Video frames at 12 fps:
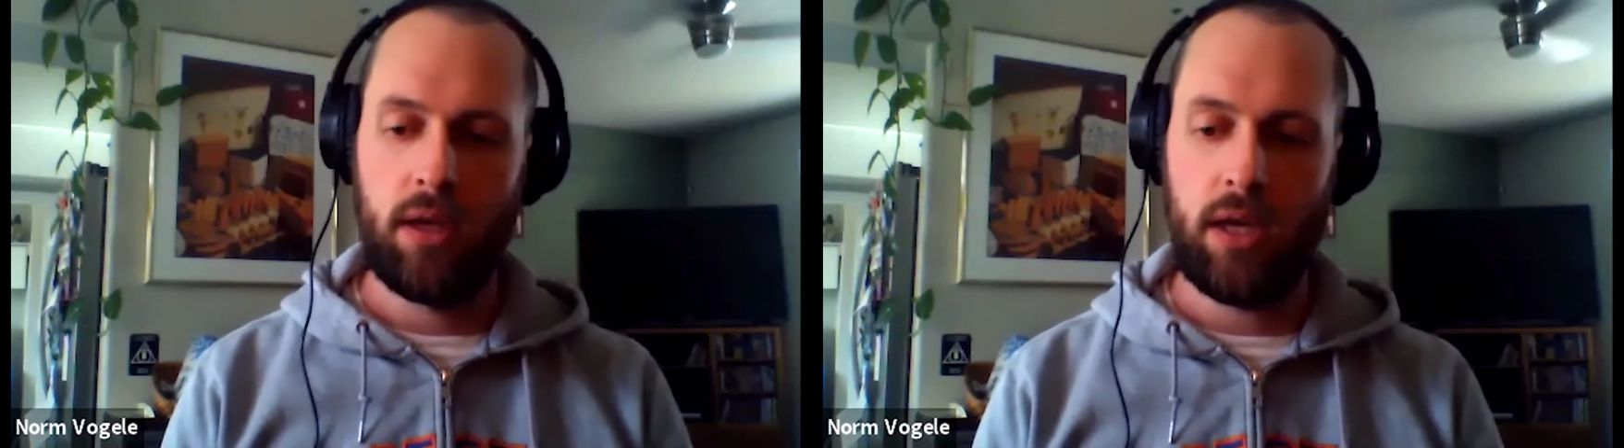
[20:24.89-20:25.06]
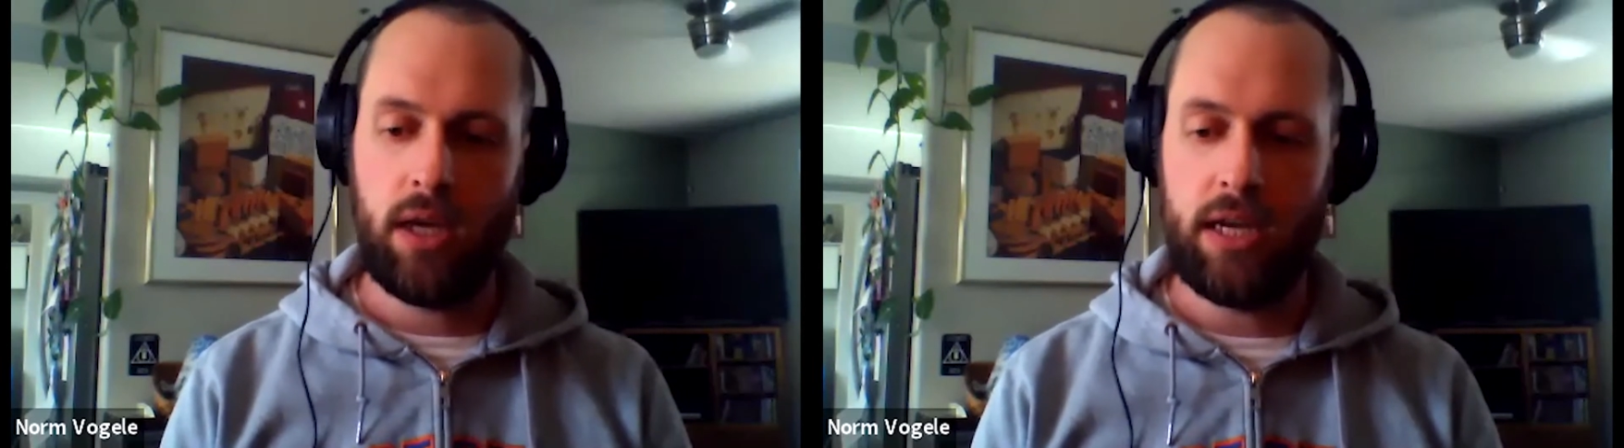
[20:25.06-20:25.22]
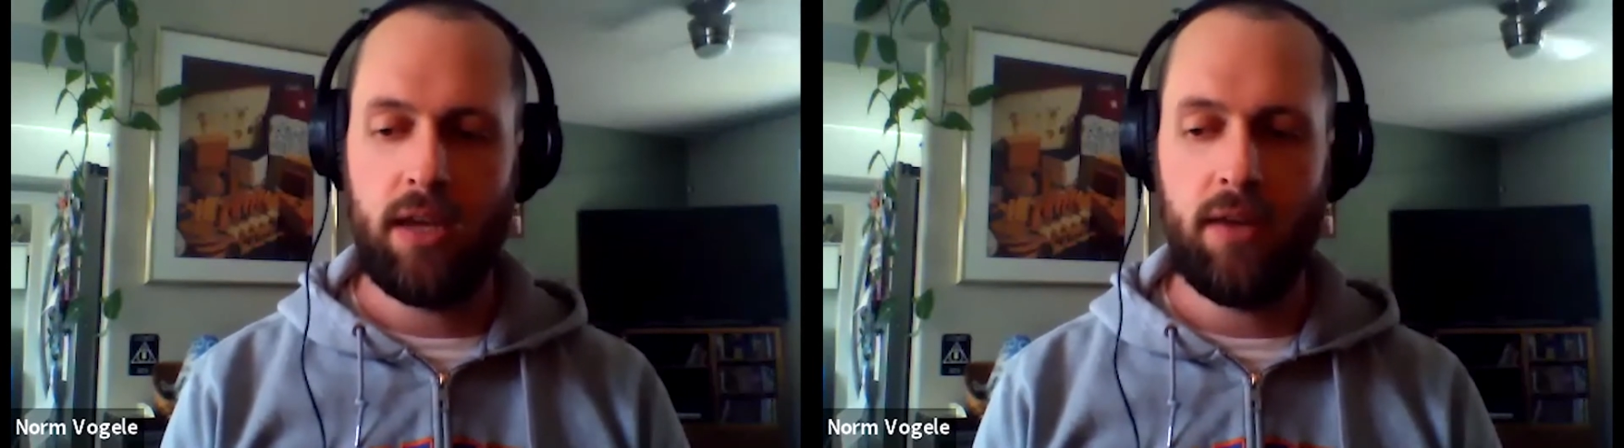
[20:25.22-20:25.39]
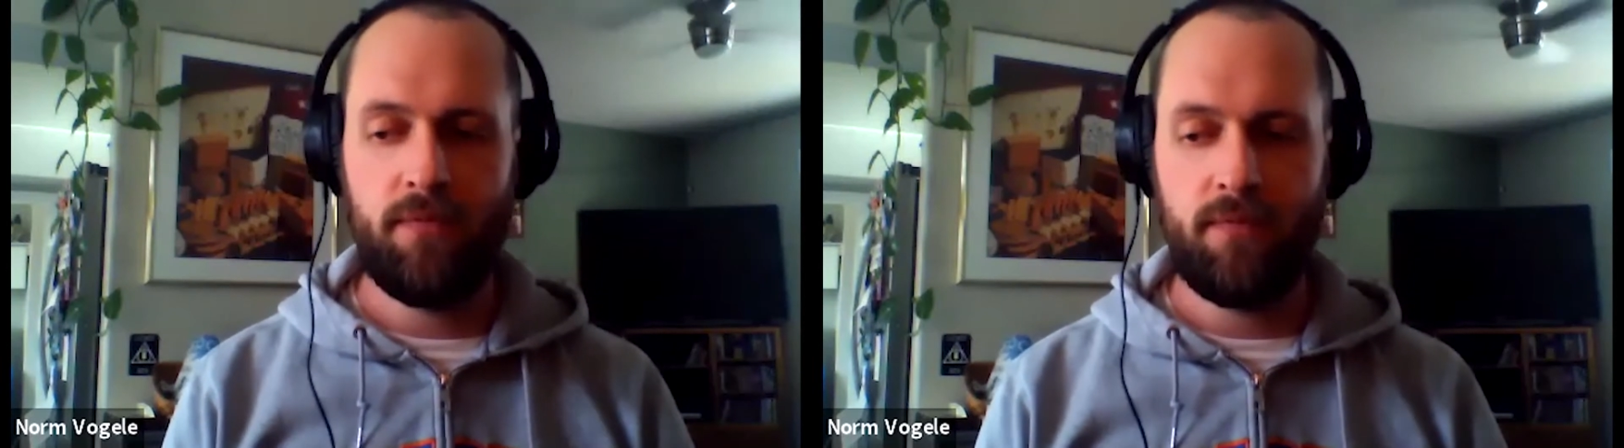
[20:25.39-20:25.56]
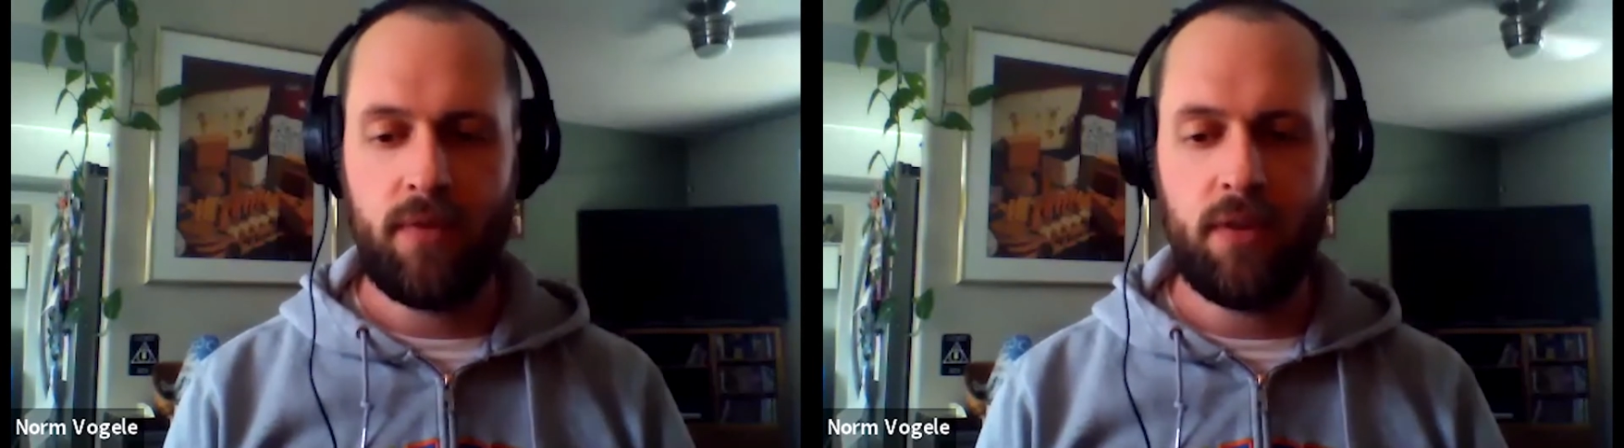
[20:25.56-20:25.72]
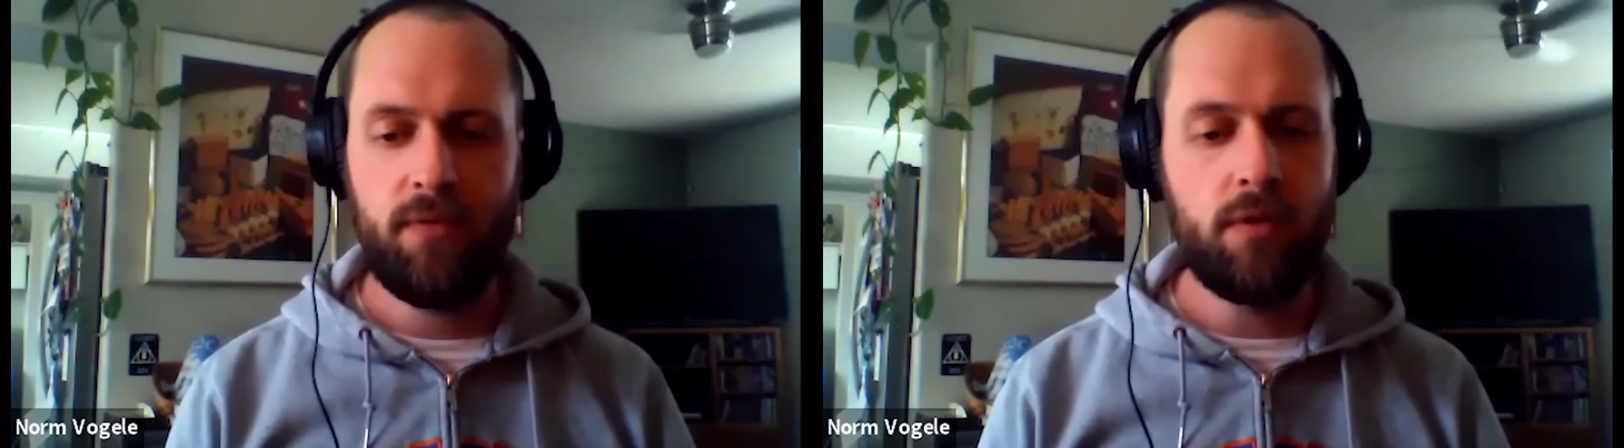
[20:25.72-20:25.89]

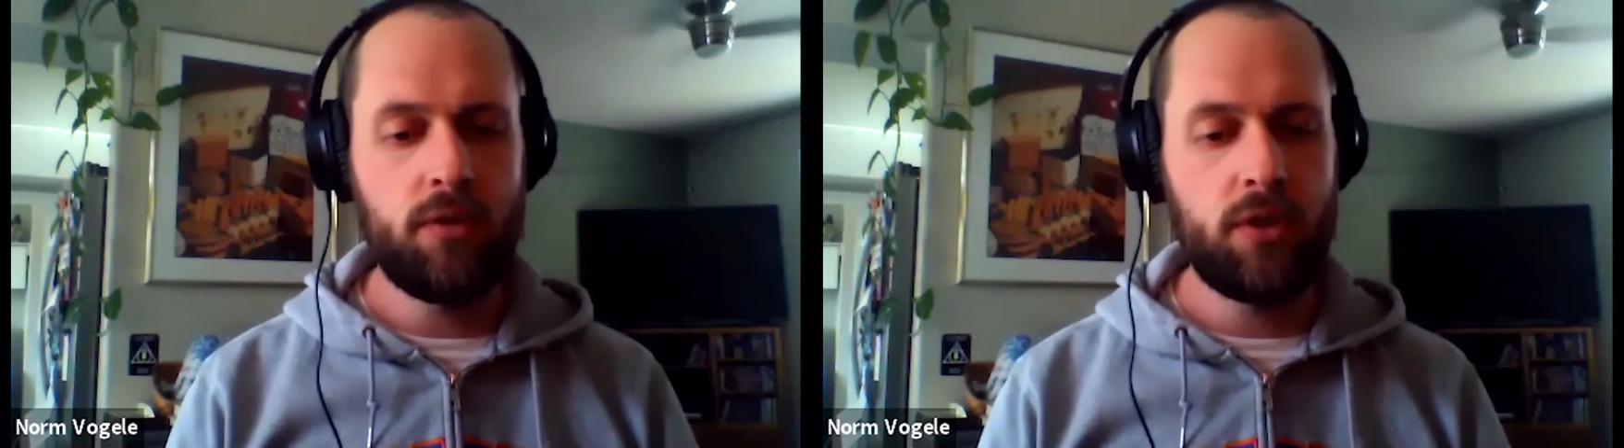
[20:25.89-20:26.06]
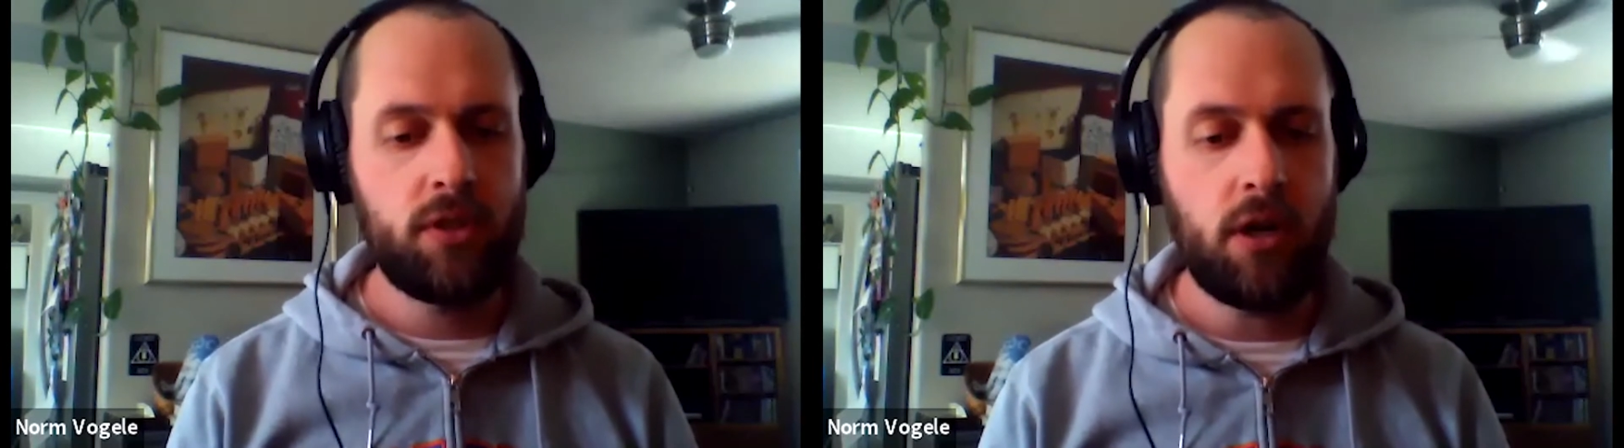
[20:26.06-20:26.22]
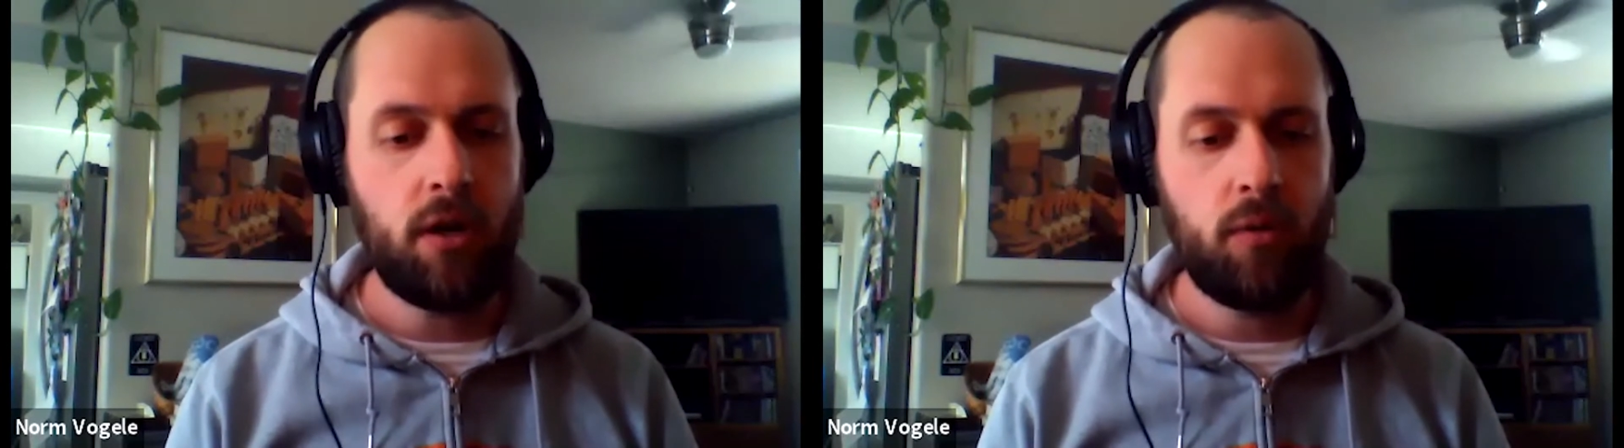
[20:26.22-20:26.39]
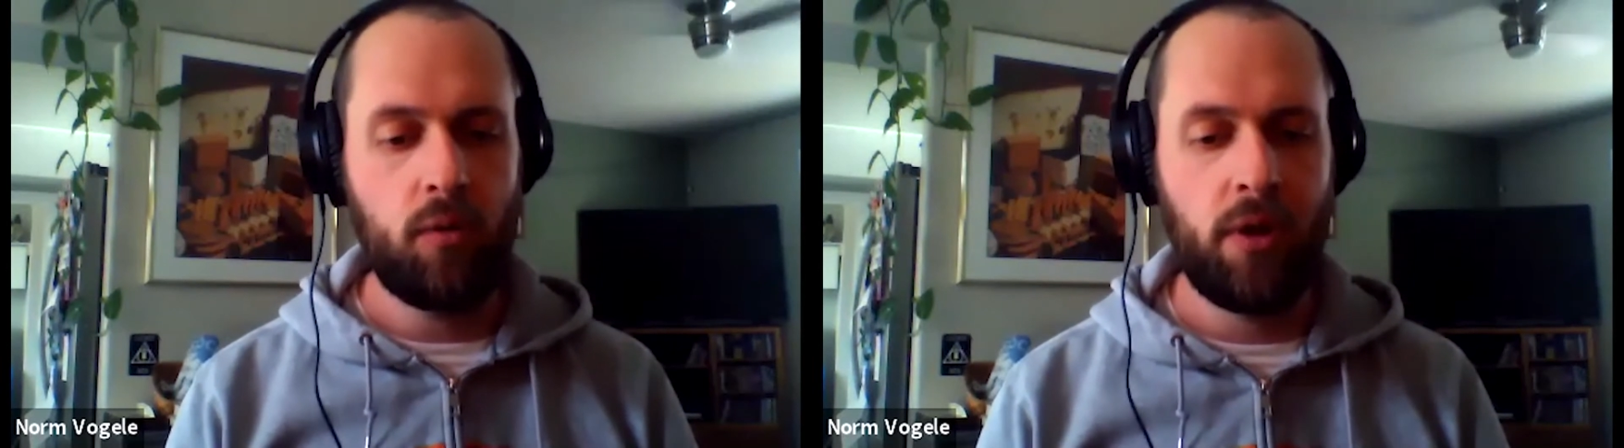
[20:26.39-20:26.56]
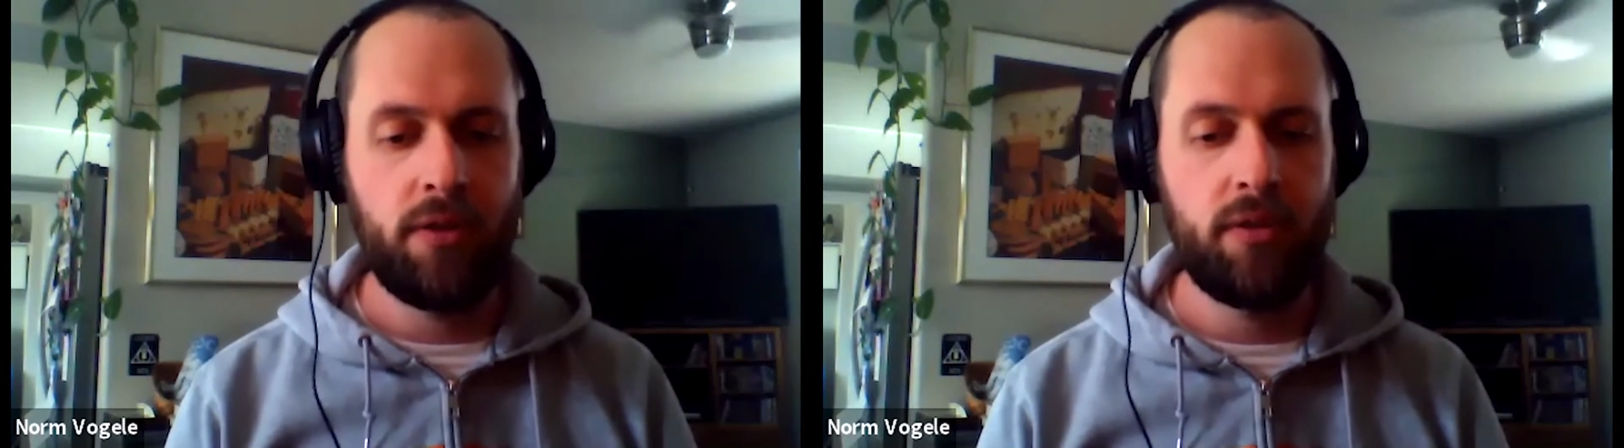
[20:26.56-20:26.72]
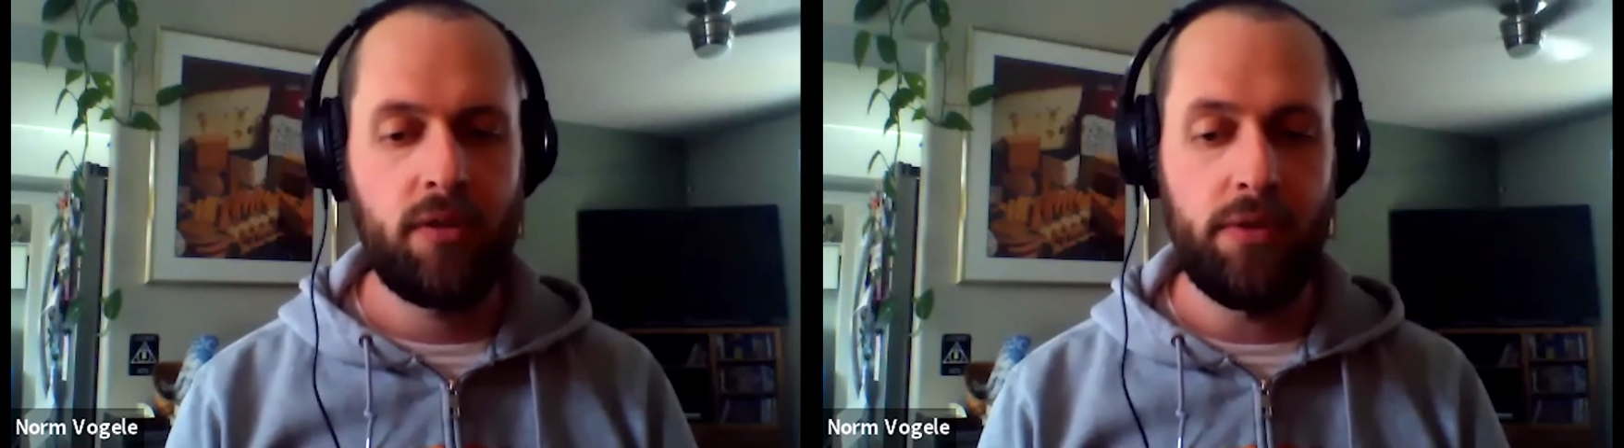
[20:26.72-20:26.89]
If you start
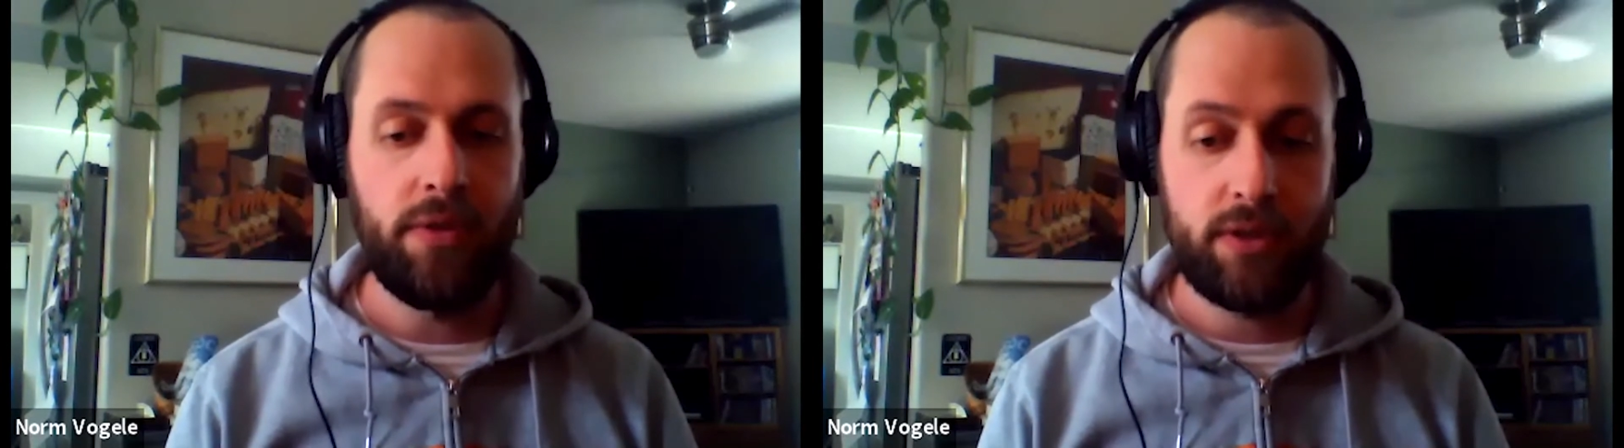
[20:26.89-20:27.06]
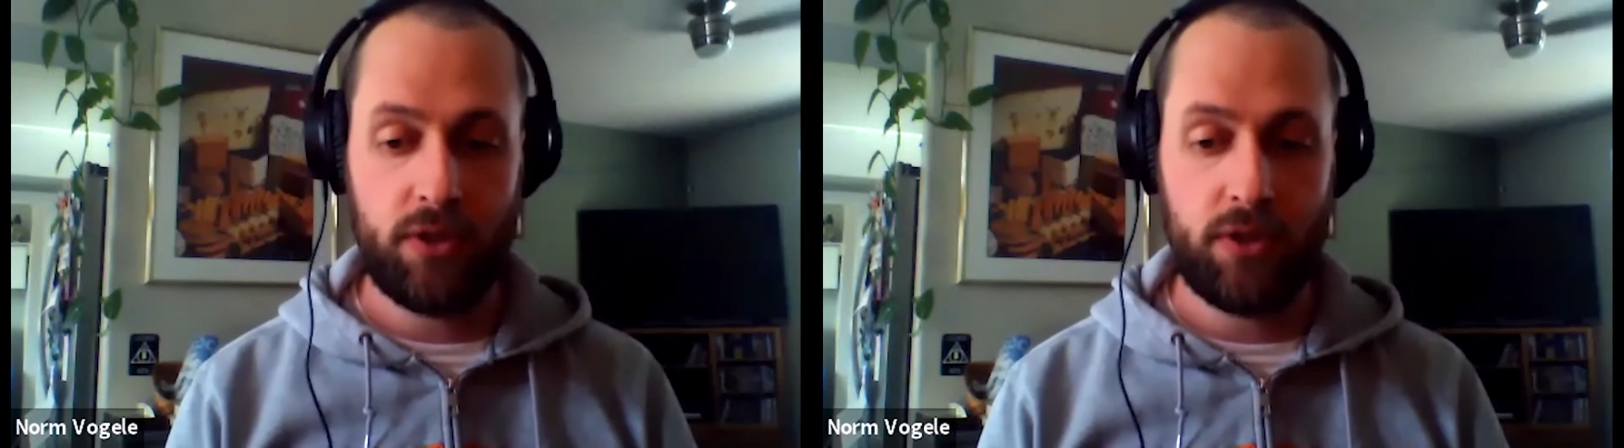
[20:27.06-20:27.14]
with the